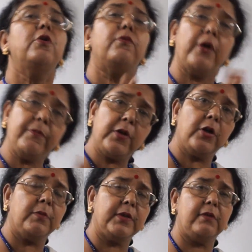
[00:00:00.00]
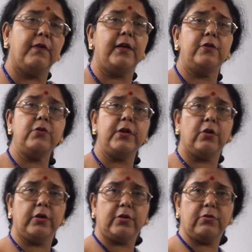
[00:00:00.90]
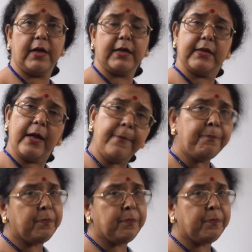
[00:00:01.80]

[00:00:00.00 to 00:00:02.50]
from the nominal value in order to get the